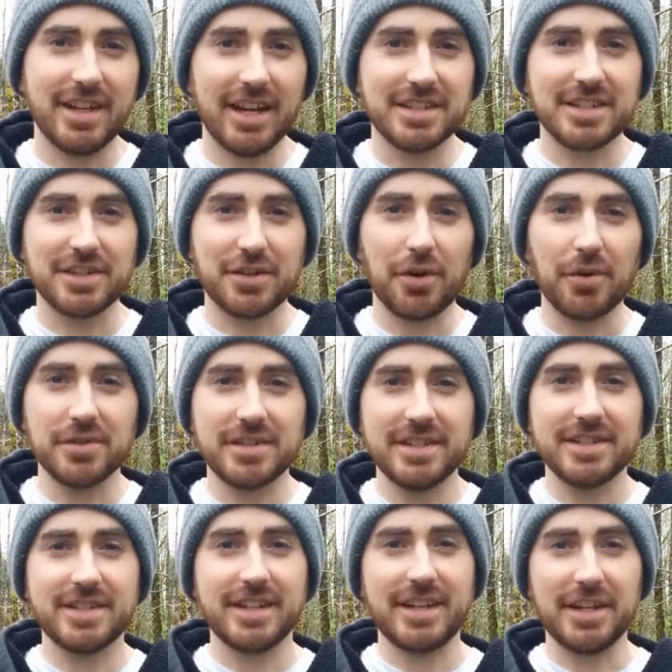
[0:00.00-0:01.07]
nice and
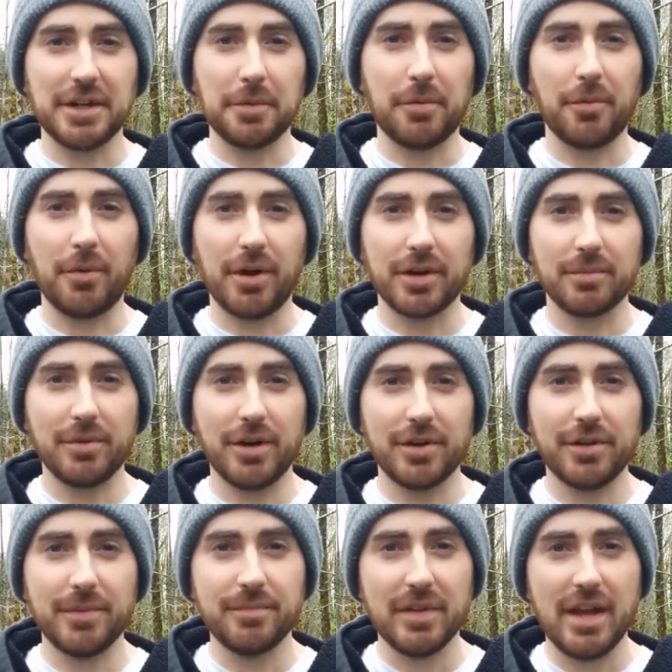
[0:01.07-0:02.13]
cozy to heat up a water
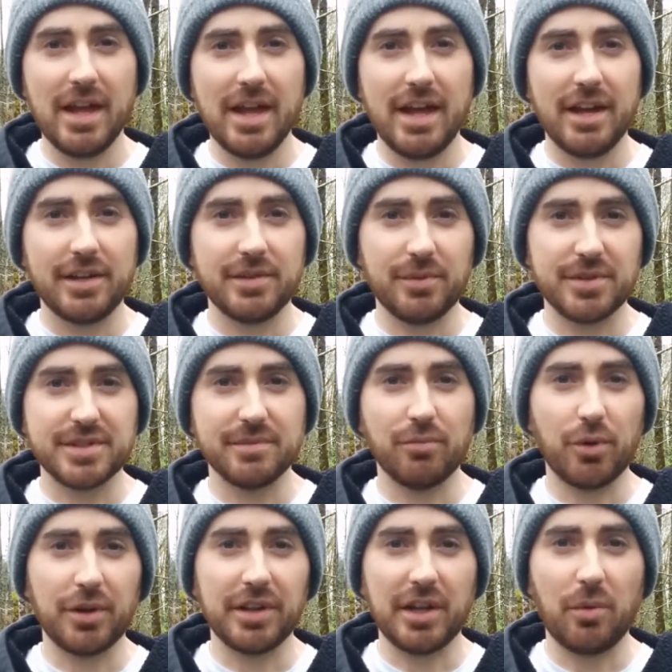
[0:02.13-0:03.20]
bottle with some
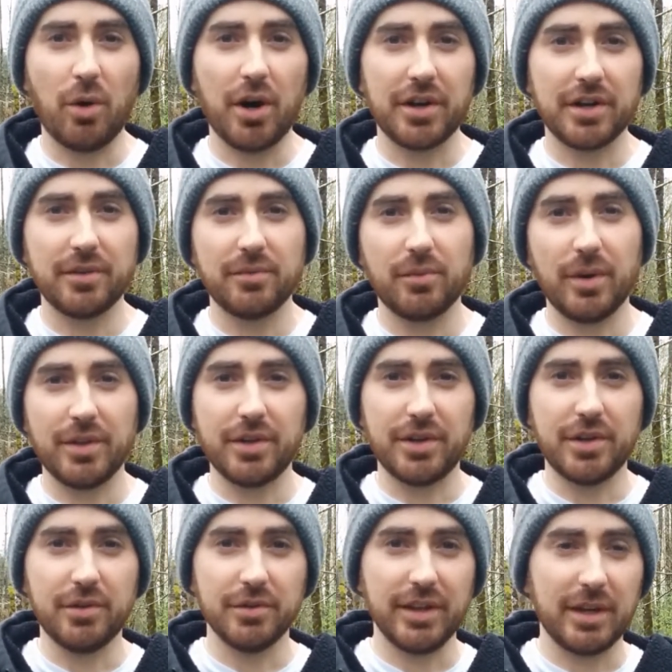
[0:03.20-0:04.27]
boiling water, whether
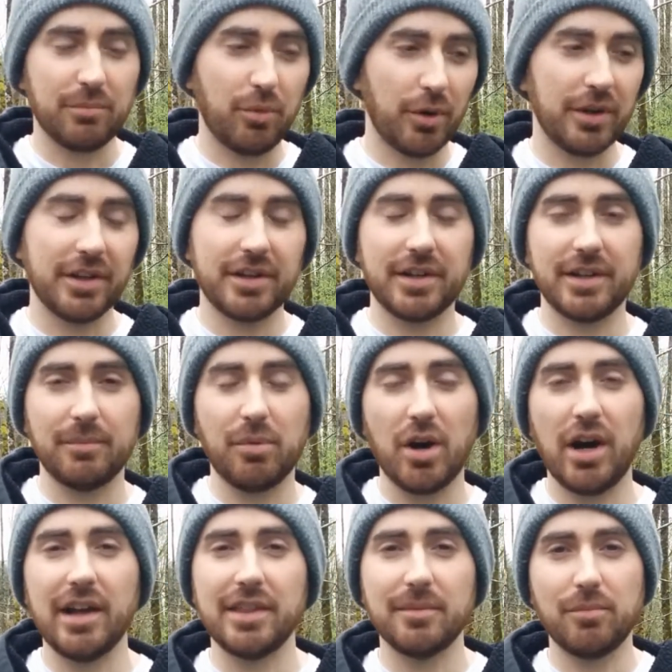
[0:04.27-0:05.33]
you like boil it in a
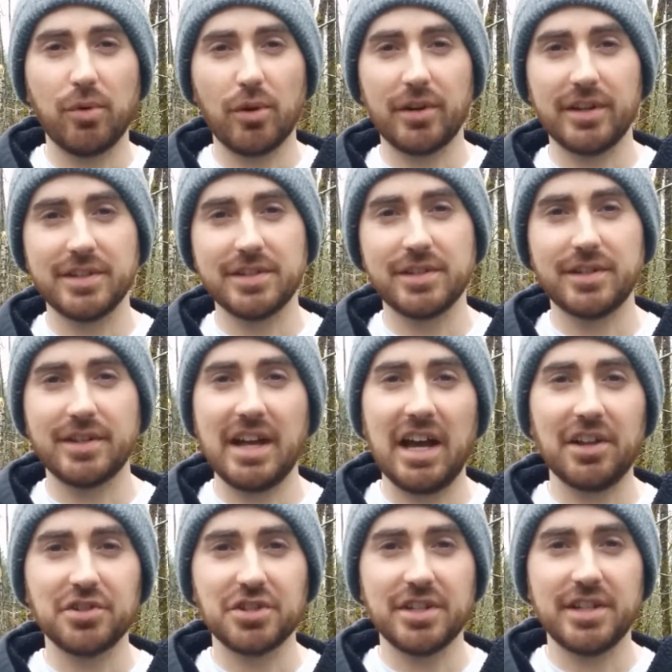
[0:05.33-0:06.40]
pot and then pour it into your
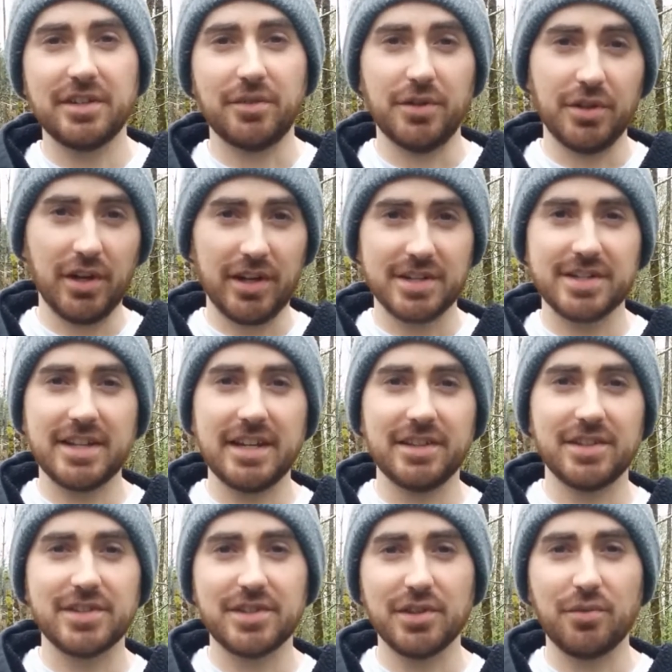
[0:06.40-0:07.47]
Nalgene, or you got a
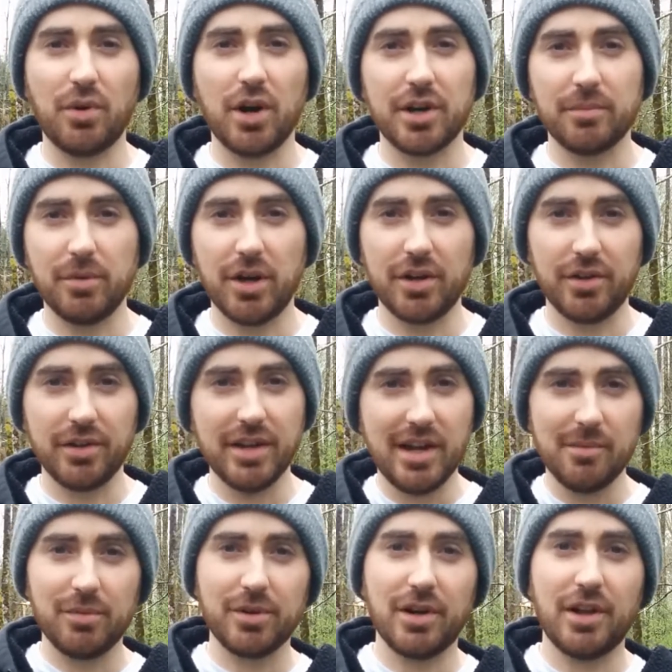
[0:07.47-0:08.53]
stainless steel water bottle,
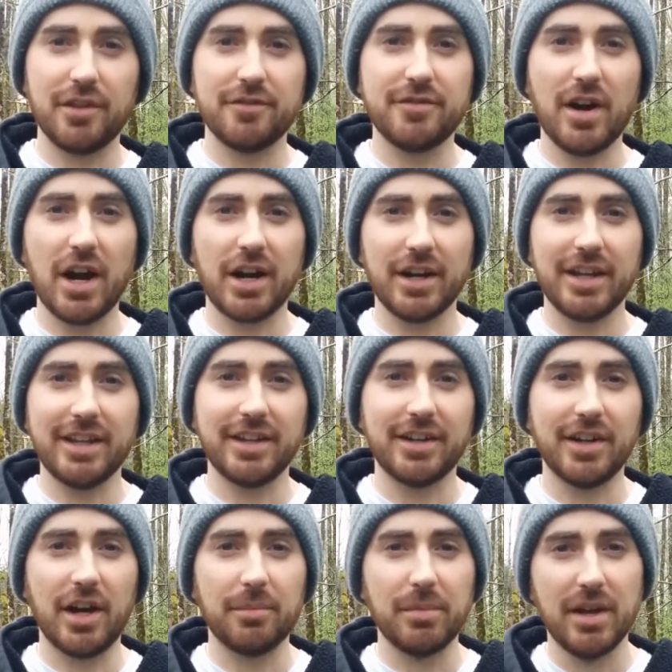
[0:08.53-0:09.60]
put it on the fire, heat
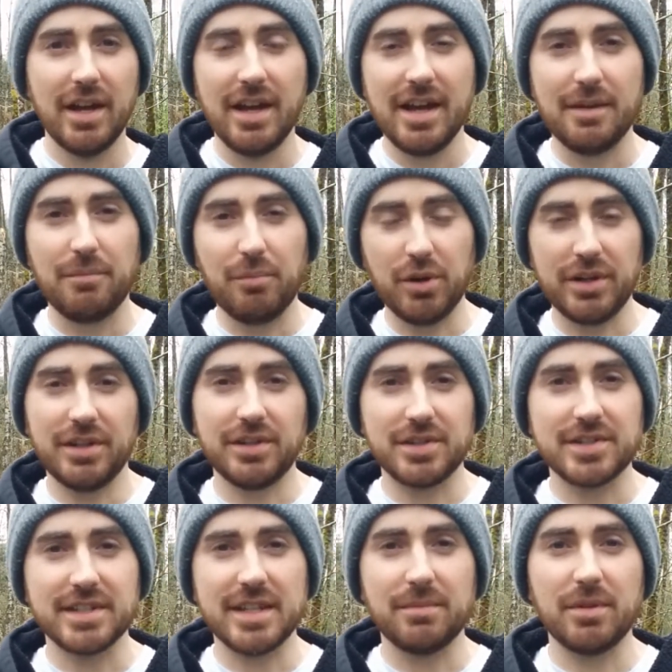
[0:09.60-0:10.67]
it up, put it in your
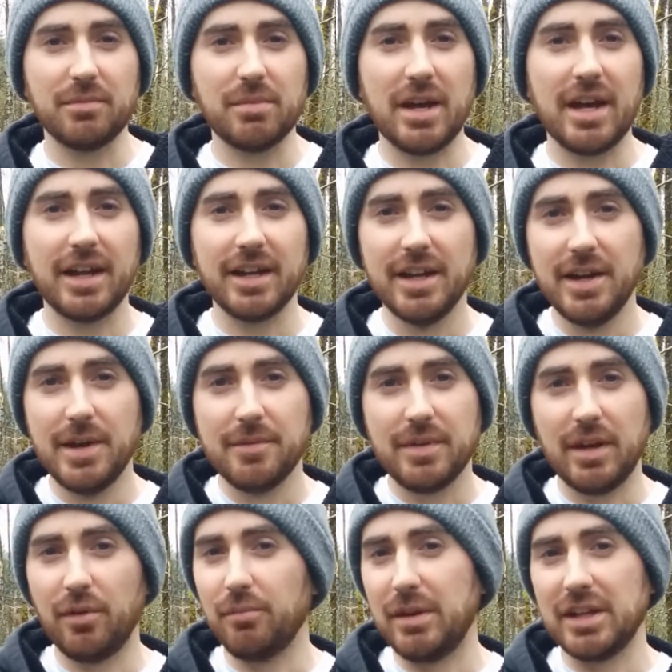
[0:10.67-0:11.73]
sleeping bag.
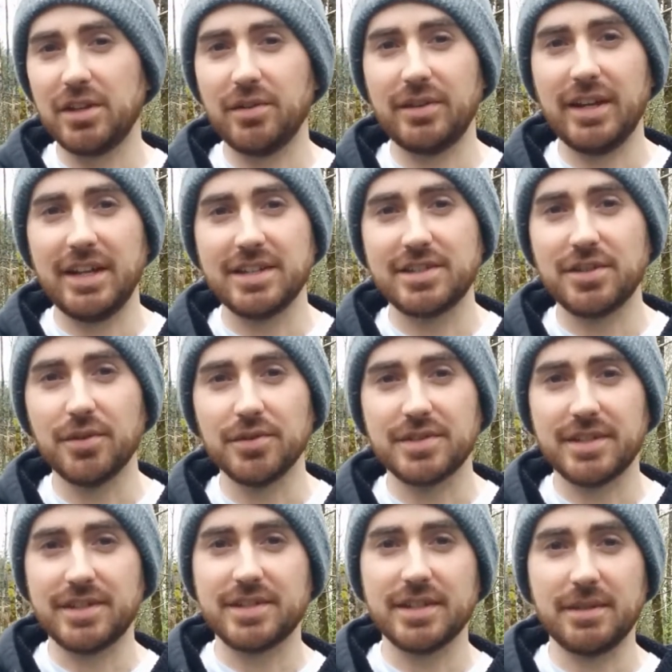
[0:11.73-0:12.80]
It'll make you a nice
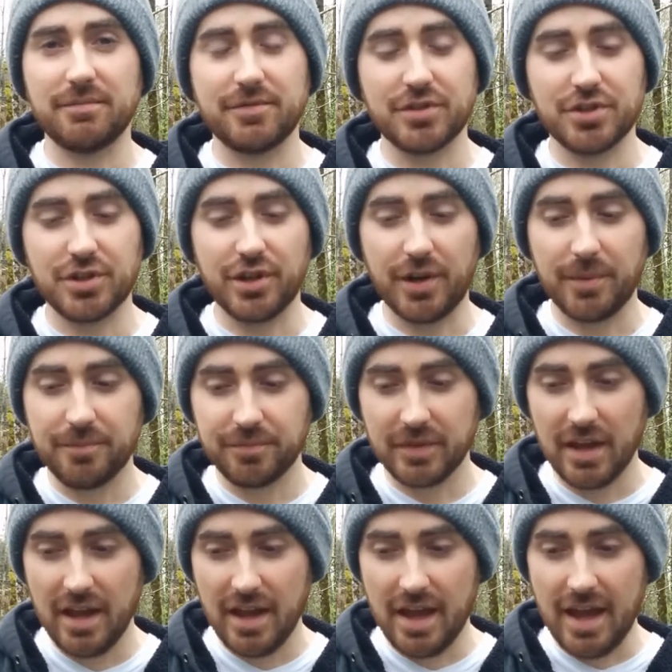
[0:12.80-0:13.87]
toasty sleep for sure.
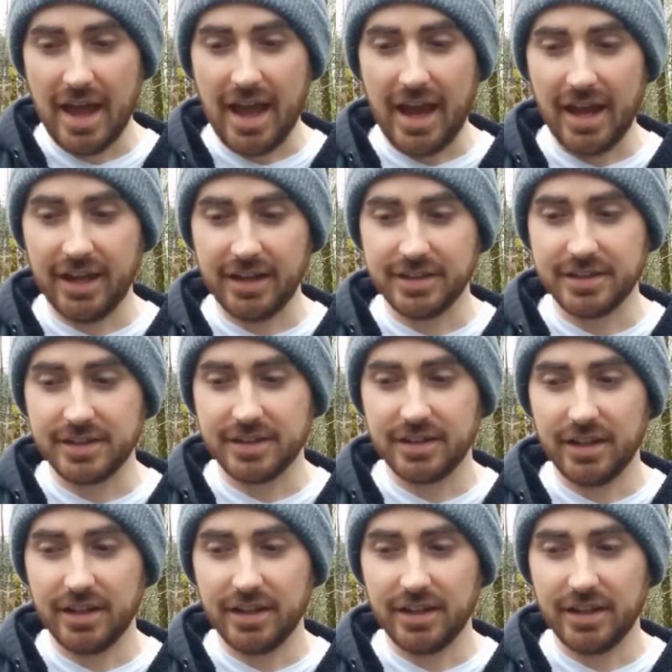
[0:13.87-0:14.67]
And